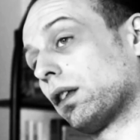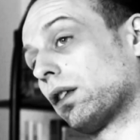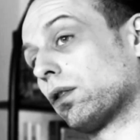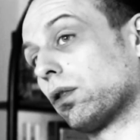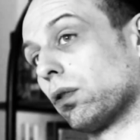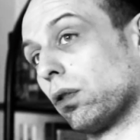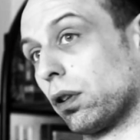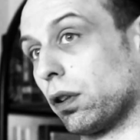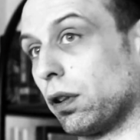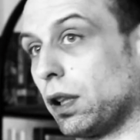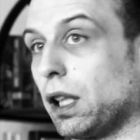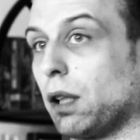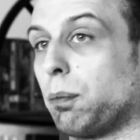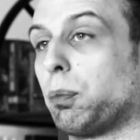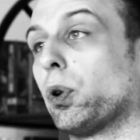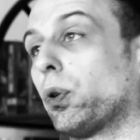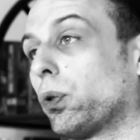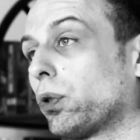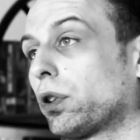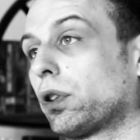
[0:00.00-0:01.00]
Sort of
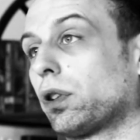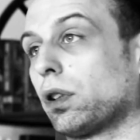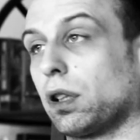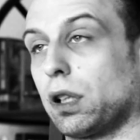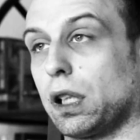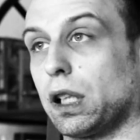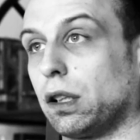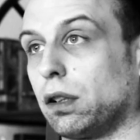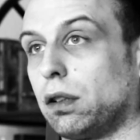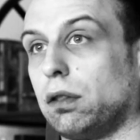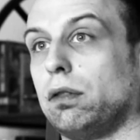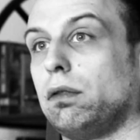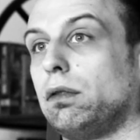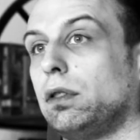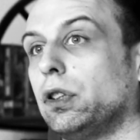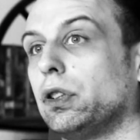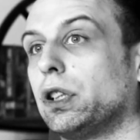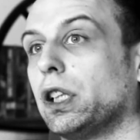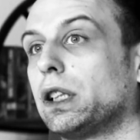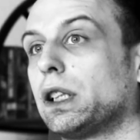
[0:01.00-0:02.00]
approach. Like,
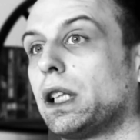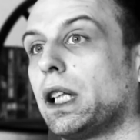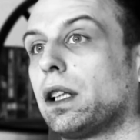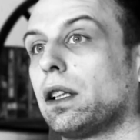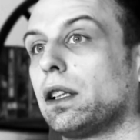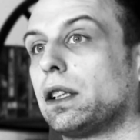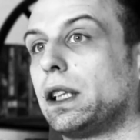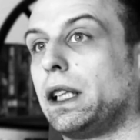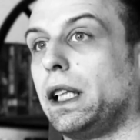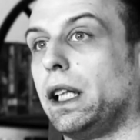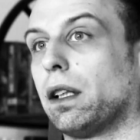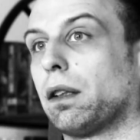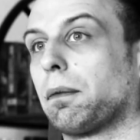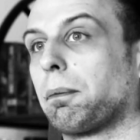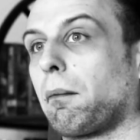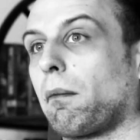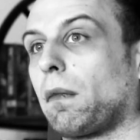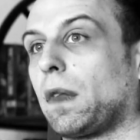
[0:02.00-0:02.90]
you just didn't see it